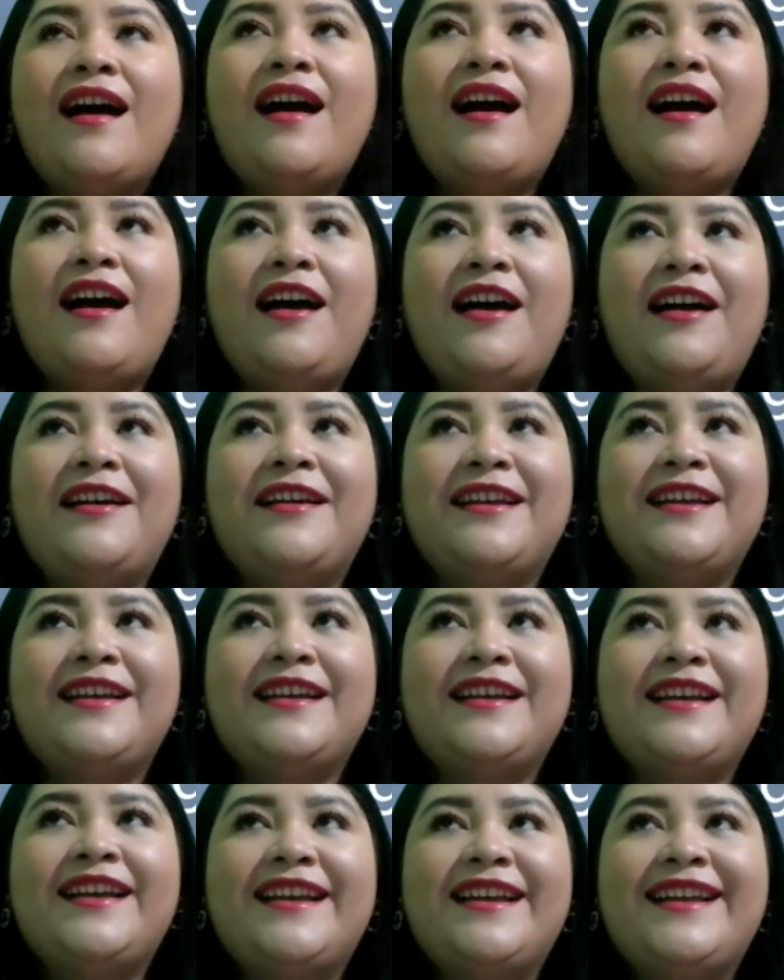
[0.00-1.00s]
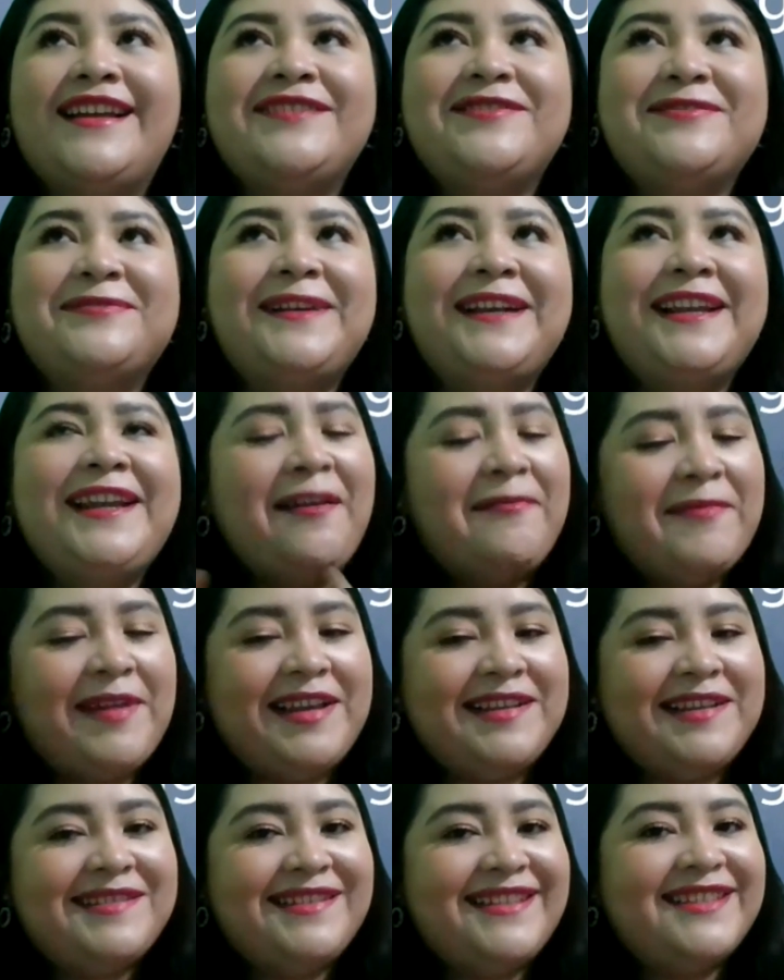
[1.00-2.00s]
uh, it's really
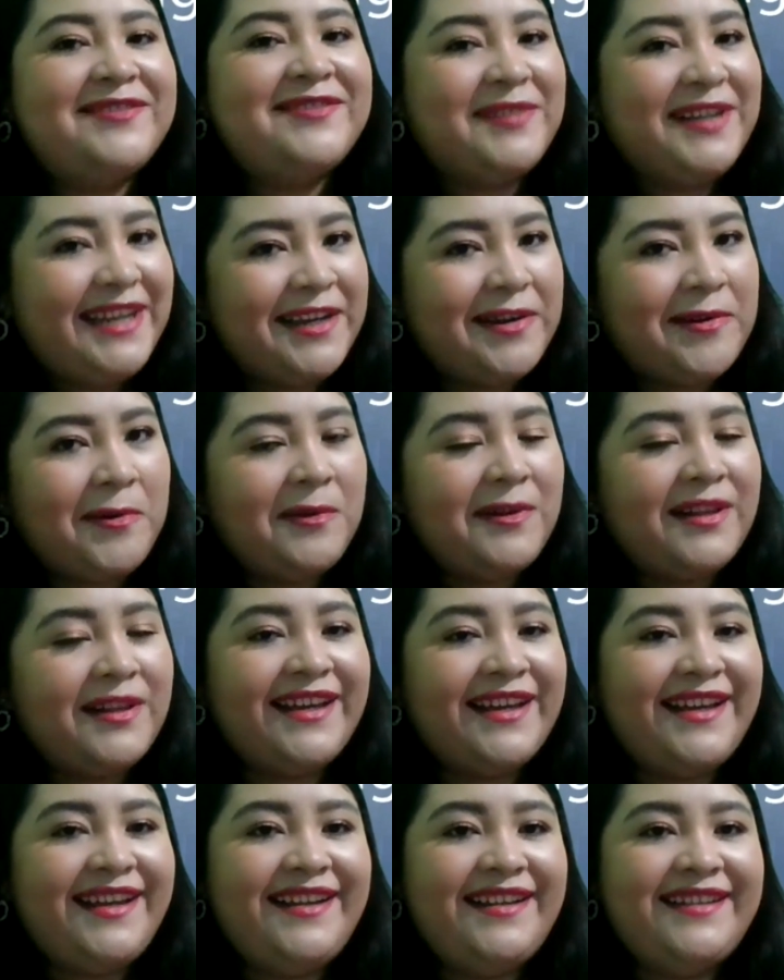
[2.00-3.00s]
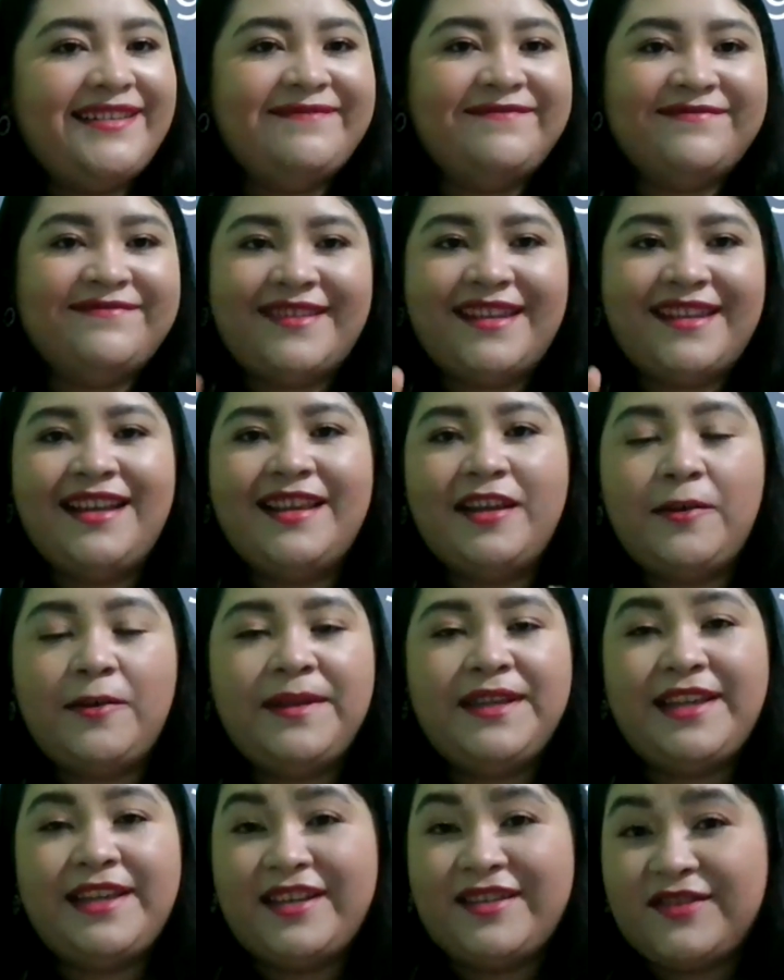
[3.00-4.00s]
amazing, it's really cool and a little
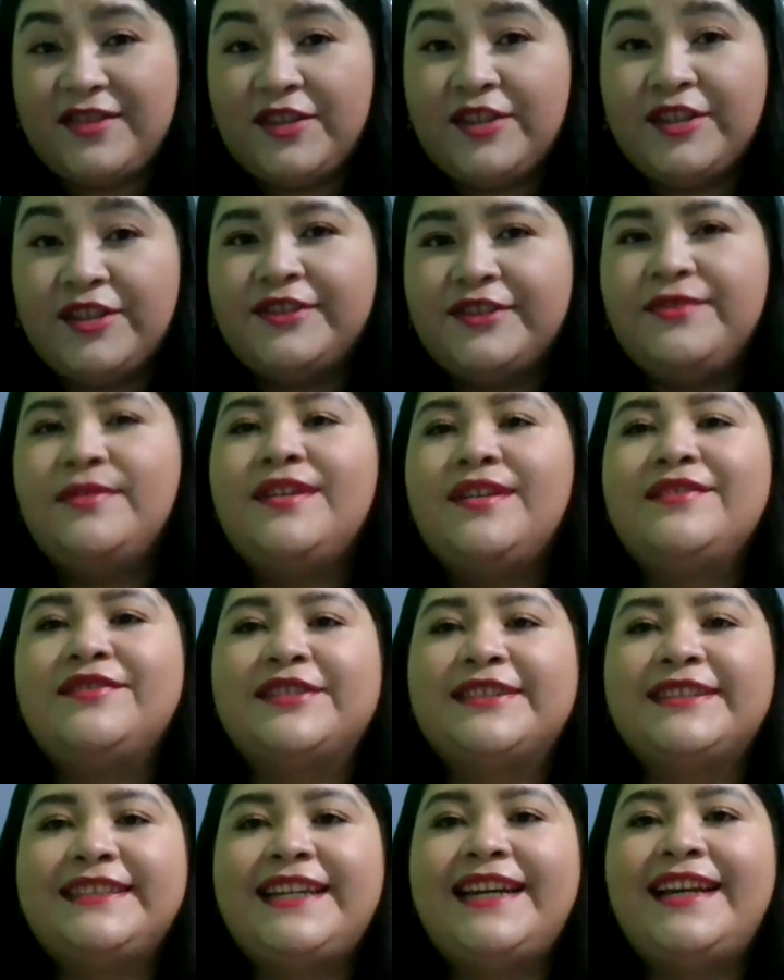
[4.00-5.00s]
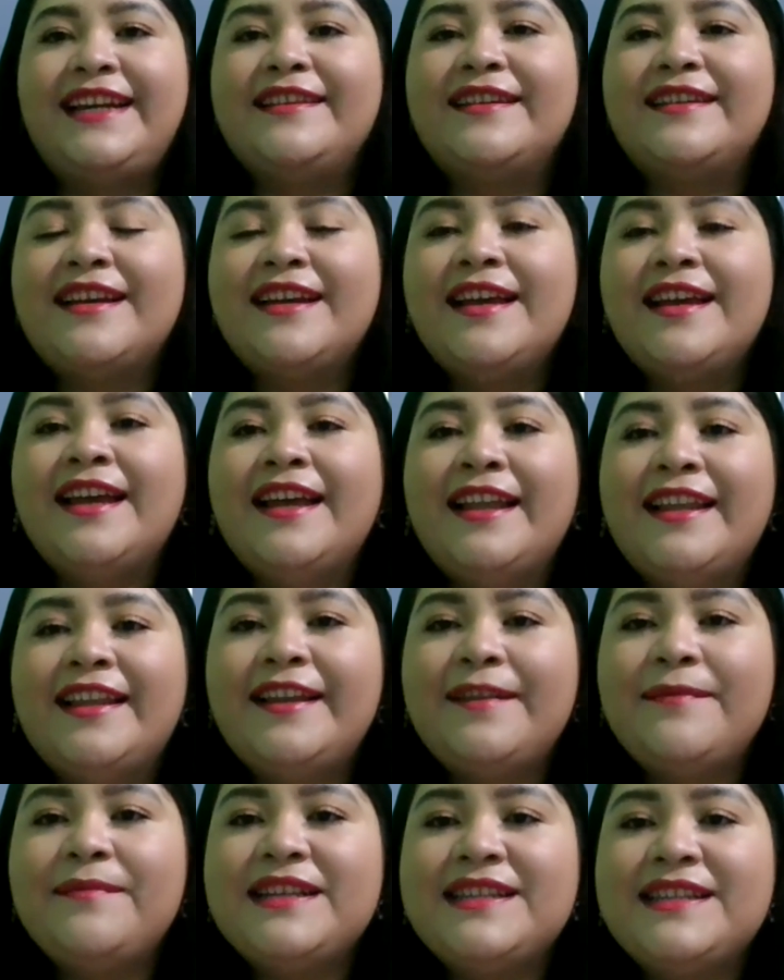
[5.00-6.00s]
bit easier to understand.
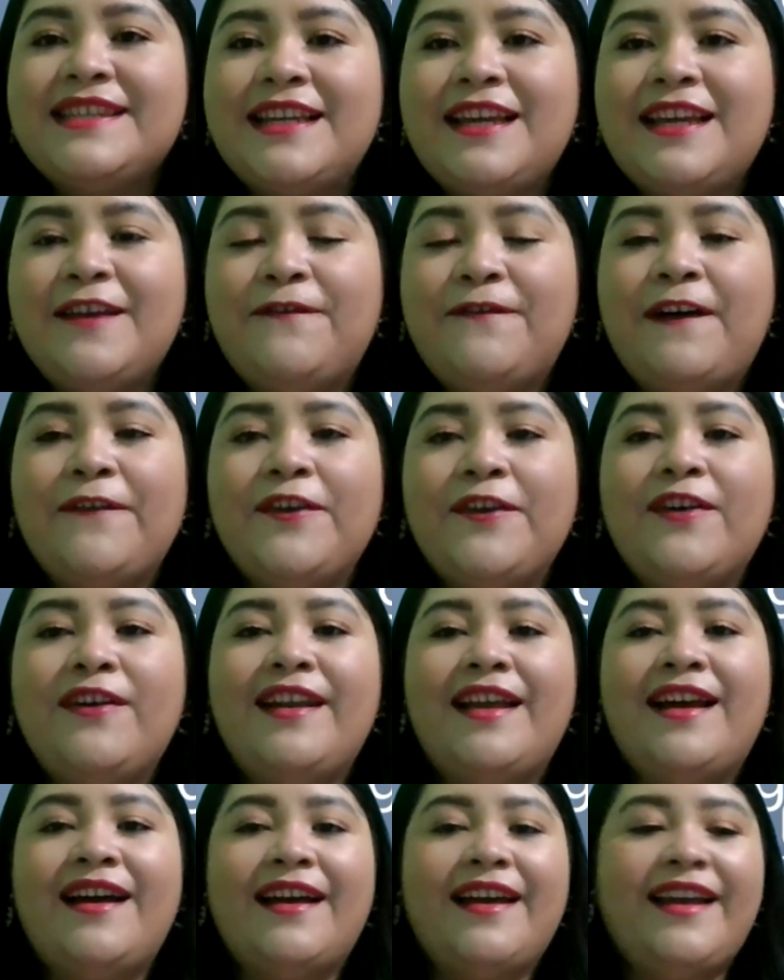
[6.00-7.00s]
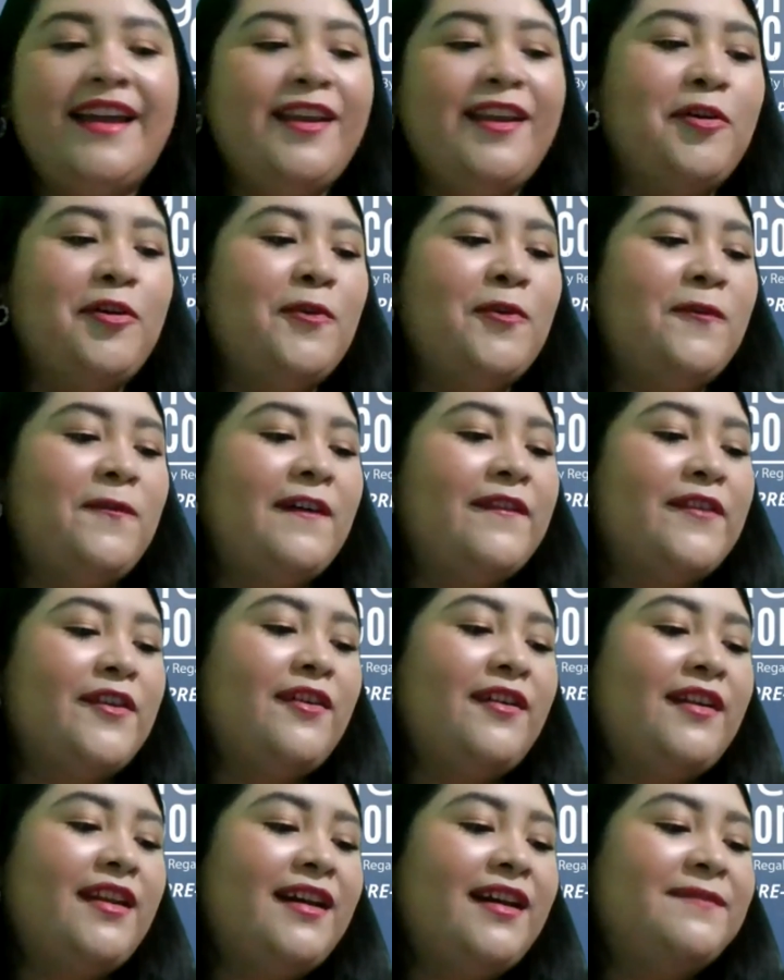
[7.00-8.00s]
Let me see, Fabiola. Hello,
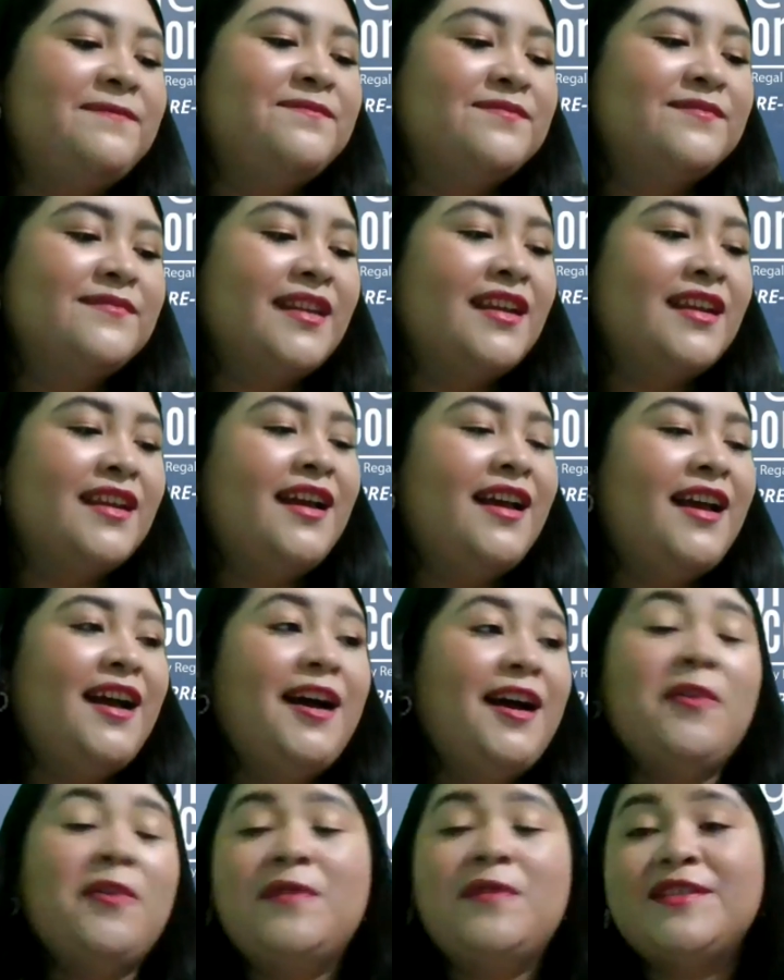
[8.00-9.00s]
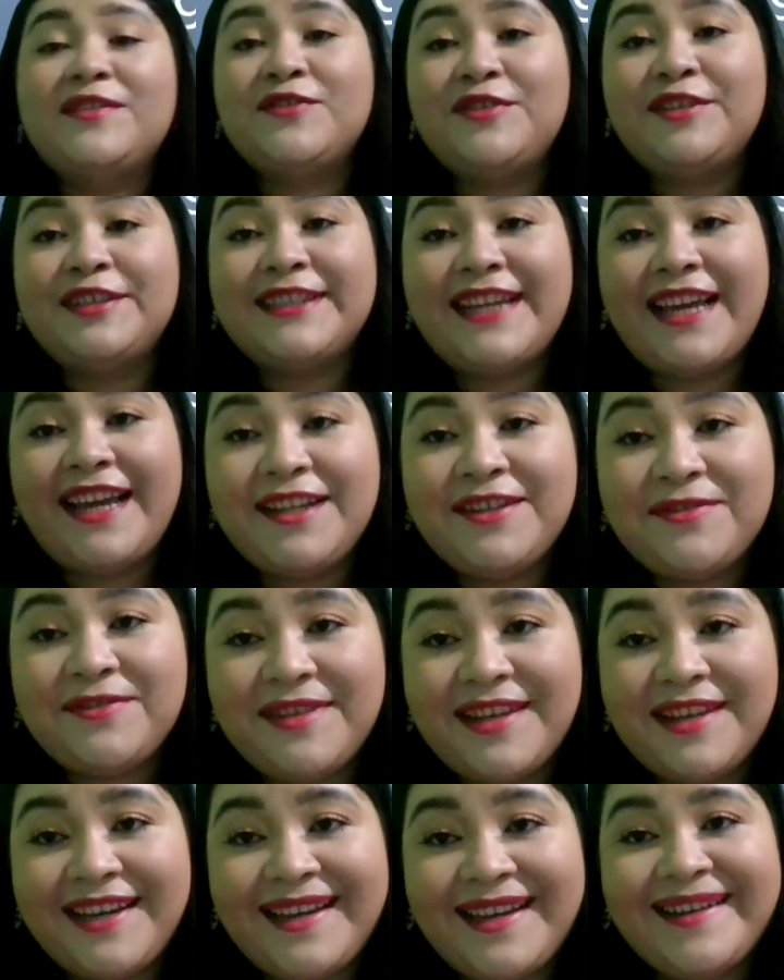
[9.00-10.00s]
Fabiola. How was your day
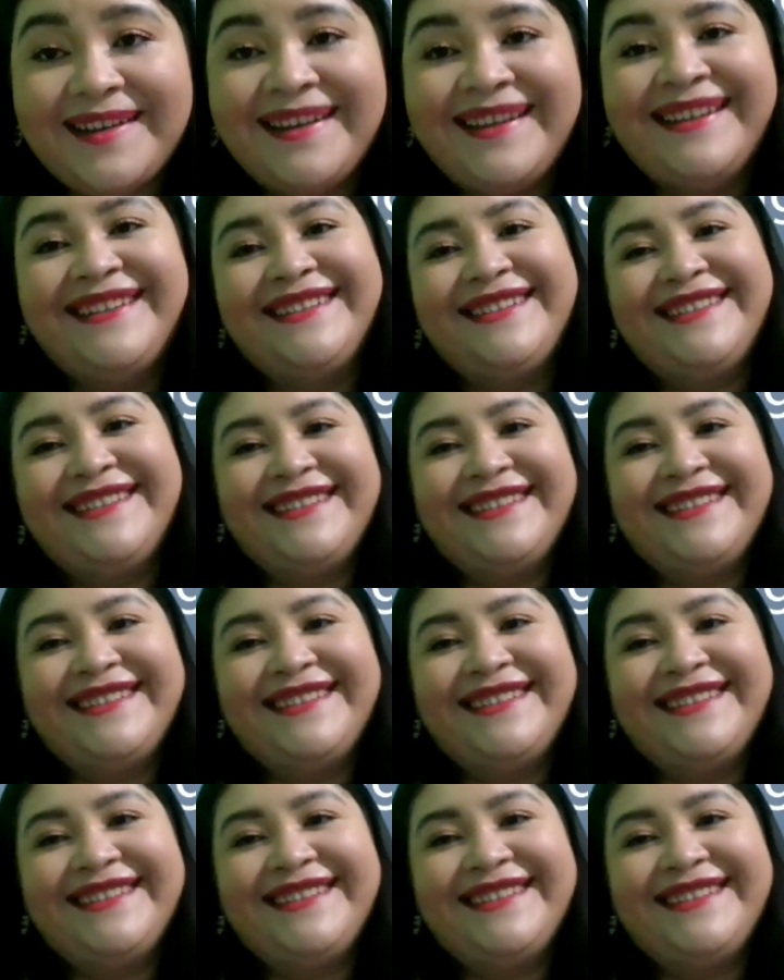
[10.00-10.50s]
today?